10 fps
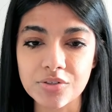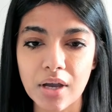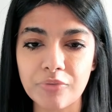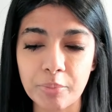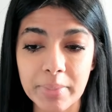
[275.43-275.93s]

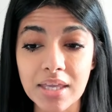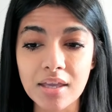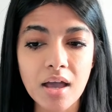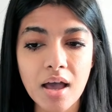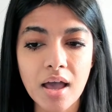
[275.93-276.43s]
For
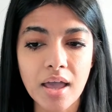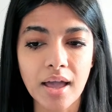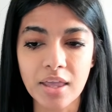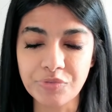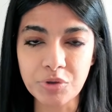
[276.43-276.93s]
me,
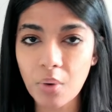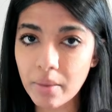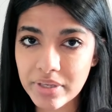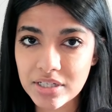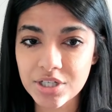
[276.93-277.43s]
if you want
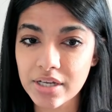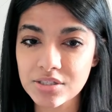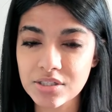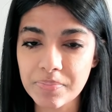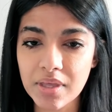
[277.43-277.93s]
me to change
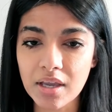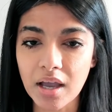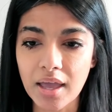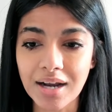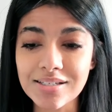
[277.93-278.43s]
something,
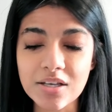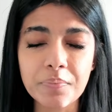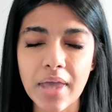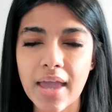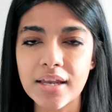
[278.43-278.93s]
and I tell
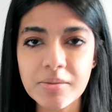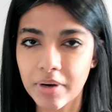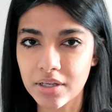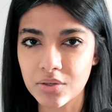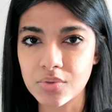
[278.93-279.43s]

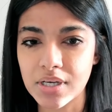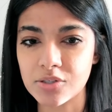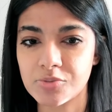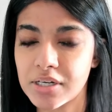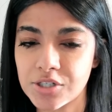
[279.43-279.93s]
anybody who
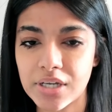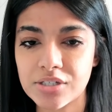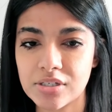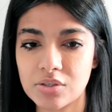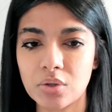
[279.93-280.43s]
tells me to change
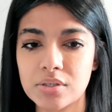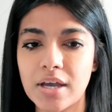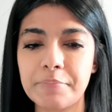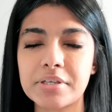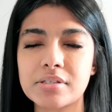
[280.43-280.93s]
things all the
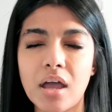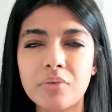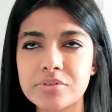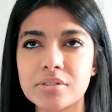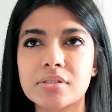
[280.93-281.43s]
time, because
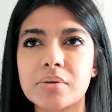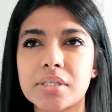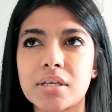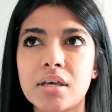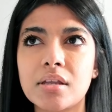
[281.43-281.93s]
ever since I was a
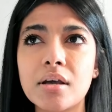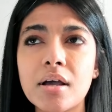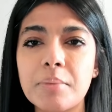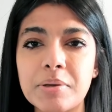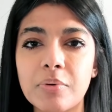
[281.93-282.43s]
kid,
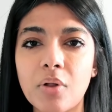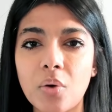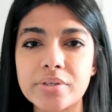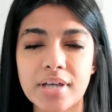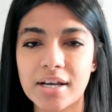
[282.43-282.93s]
people
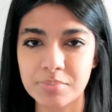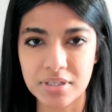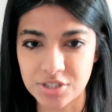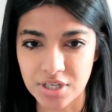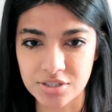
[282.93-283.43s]
always ask me to
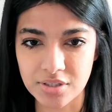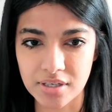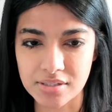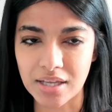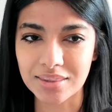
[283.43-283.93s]
change
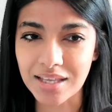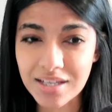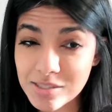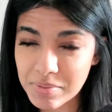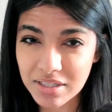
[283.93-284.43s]
things. I think
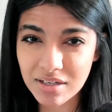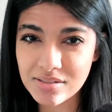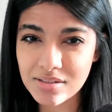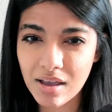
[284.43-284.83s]
it's because